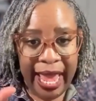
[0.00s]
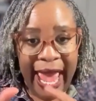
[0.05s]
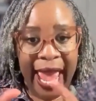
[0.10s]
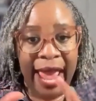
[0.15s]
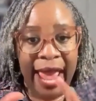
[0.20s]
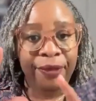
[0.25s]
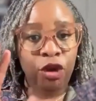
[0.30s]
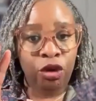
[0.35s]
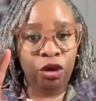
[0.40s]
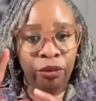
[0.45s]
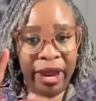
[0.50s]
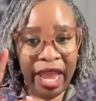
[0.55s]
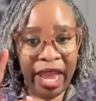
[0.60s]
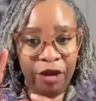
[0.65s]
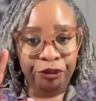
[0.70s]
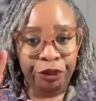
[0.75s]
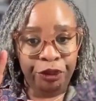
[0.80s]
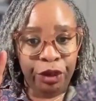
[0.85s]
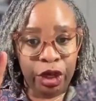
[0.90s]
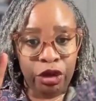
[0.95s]
And the
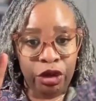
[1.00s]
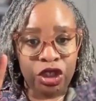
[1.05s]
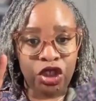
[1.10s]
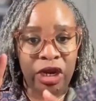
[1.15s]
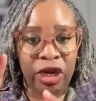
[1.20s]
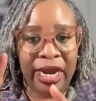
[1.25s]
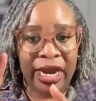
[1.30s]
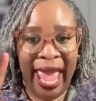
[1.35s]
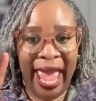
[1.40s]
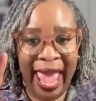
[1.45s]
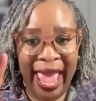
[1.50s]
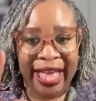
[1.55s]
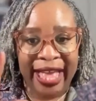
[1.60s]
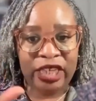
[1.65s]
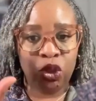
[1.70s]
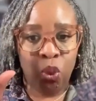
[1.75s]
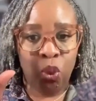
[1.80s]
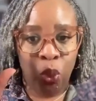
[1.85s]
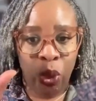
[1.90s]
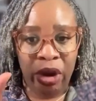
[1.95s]
grant funder is going to
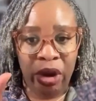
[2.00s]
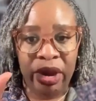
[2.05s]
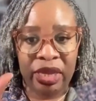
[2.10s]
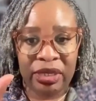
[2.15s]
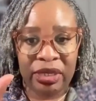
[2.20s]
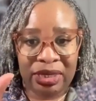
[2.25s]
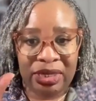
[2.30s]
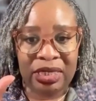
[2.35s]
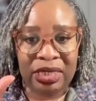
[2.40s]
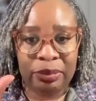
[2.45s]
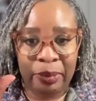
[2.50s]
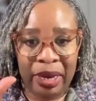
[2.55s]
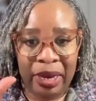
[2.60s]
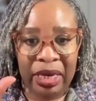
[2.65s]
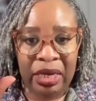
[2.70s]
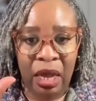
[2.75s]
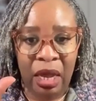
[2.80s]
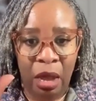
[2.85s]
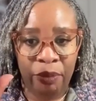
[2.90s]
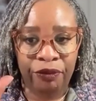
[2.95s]
ask, where else does
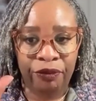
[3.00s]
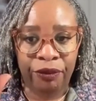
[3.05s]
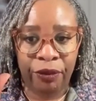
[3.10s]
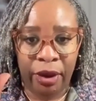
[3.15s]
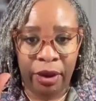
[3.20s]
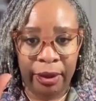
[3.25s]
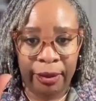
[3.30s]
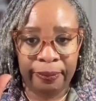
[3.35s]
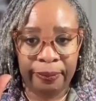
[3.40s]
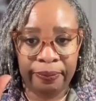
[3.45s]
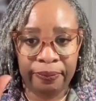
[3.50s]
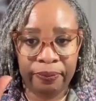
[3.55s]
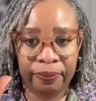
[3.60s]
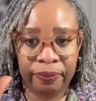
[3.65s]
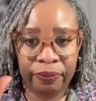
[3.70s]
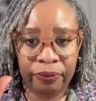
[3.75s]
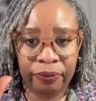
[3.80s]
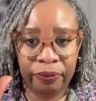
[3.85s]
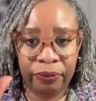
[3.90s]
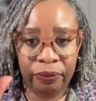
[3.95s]
money come from?
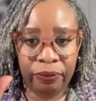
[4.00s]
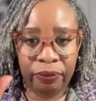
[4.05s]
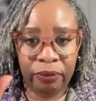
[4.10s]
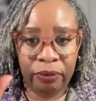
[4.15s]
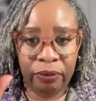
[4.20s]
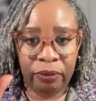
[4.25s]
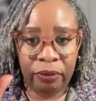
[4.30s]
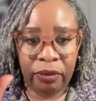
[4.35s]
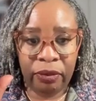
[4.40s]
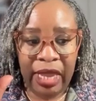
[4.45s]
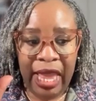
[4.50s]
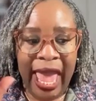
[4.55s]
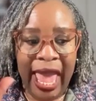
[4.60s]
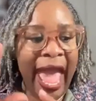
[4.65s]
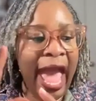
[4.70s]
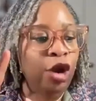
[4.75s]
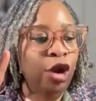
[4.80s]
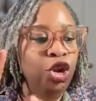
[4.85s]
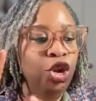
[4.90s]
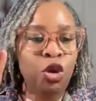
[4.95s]

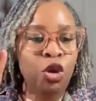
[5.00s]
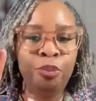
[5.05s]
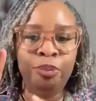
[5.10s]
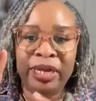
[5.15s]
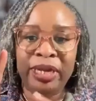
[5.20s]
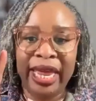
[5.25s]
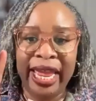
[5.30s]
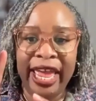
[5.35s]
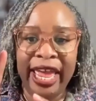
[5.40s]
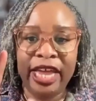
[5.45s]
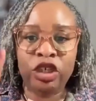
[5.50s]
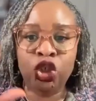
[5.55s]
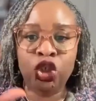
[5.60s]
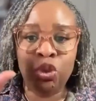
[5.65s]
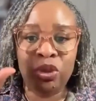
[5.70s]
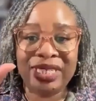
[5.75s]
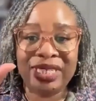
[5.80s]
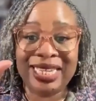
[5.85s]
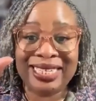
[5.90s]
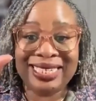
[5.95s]
How do you plan
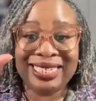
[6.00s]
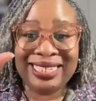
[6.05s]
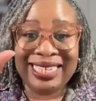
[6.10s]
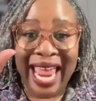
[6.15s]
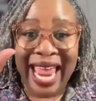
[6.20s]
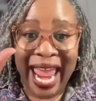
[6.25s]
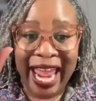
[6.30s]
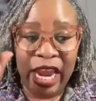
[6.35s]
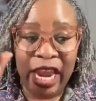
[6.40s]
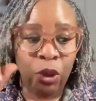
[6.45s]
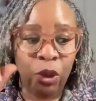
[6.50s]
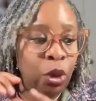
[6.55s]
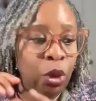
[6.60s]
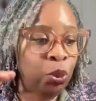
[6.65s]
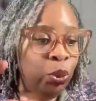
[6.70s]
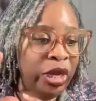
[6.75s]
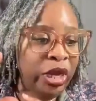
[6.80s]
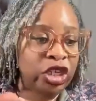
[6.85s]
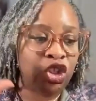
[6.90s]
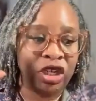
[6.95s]
to sustain what
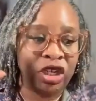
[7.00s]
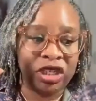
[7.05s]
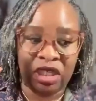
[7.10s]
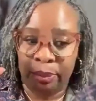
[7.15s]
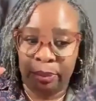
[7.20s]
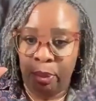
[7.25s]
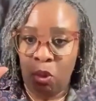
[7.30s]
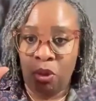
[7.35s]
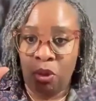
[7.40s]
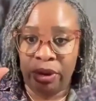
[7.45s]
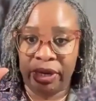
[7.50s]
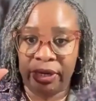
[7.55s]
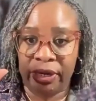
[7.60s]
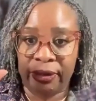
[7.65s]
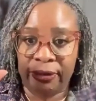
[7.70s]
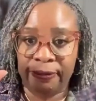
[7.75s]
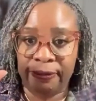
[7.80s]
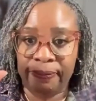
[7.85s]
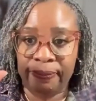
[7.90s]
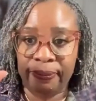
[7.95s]
we just supported?
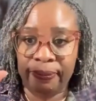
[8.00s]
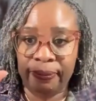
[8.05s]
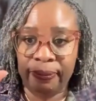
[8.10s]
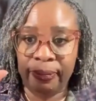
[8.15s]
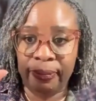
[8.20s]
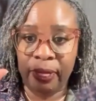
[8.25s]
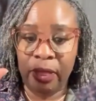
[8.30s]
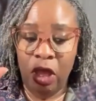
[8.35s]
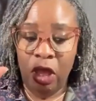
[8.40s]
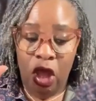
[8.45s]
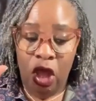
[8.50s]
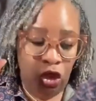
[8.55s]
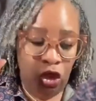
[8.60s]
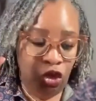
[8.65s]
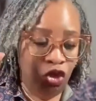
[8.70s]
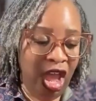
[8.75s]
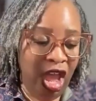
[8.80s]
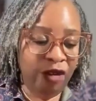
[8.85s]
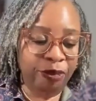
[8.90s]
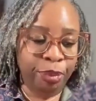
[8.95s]

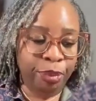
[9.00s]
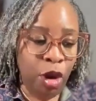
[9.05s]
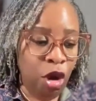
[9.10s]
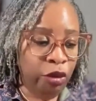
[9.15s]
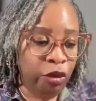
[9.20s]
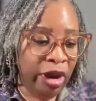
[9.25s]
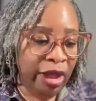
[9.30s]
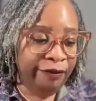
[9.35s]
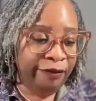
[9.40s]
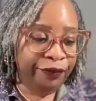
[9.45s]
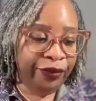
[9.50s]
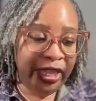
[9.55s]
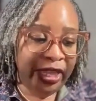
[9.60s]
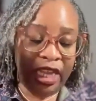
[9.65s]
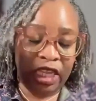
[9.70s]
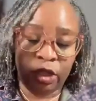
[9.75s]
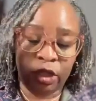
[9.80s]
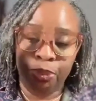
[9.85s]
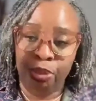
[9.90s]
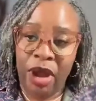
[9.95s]
You have program
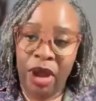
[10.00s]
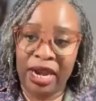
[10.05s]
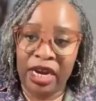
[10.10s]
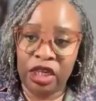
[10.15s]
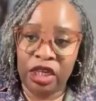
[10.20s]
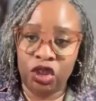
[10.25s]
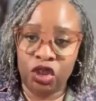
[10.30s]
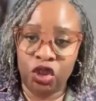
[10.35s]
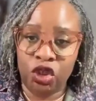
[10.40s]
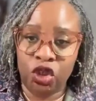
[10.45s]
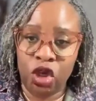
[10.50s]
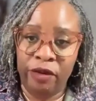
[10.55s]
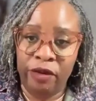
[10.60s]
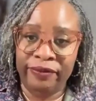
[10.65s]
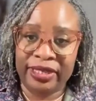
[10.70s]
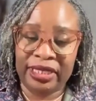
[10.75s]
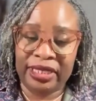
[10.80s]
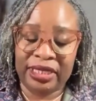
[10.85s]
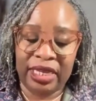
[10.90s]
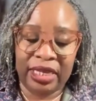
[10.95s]
fees, products and
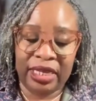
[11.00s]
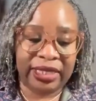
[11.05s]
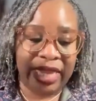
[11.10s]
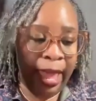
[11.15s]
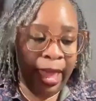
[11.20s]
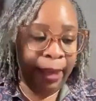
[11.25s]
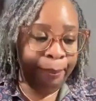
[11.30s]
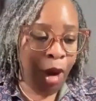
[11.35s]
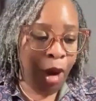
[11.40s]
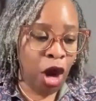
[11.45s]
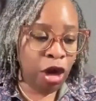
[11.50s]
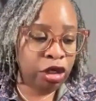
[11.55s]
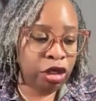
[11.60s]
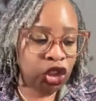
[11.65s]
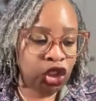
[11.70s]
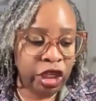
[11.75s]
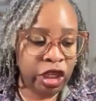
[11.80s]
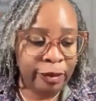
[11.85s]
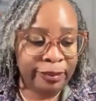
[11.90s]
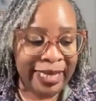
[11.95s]
services, and
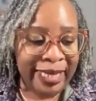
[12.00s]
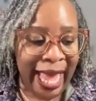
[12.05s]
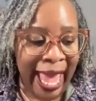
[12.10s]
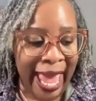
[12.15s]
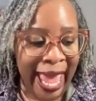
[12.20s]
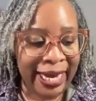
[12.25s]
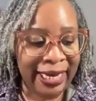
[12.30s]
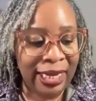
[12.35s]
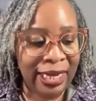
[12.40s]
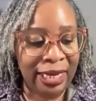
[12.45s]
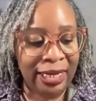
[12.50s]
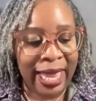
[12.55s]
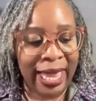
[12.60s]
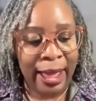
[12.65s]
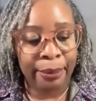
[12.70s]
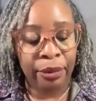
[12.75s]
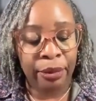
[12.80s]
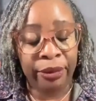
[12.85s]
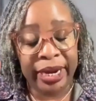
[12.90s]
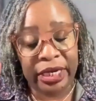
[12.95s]
partnerships and
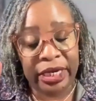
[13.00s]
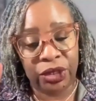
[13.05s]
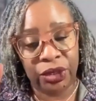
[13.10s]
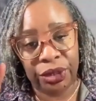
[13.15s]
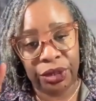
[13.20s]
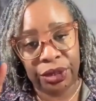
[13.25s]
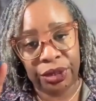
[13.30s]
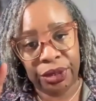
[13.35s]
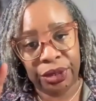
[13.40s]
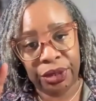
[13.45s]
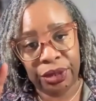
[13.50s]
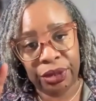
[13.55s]
collaboration.